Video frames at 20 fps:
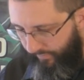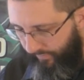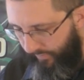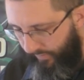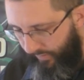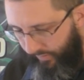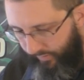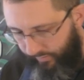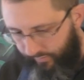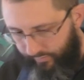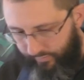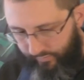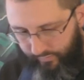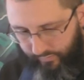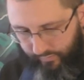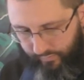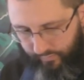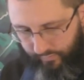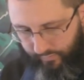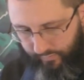
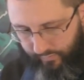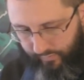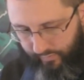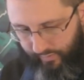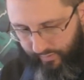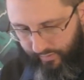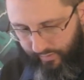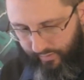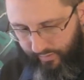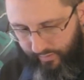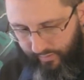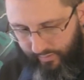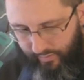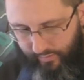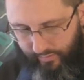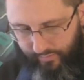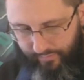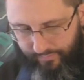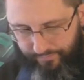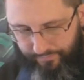
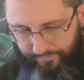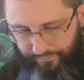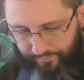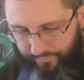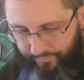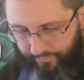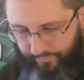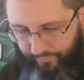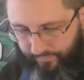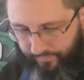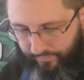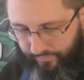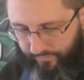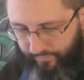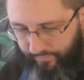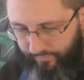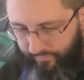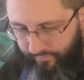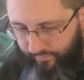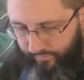
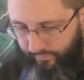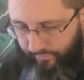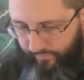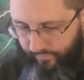Nothing is said.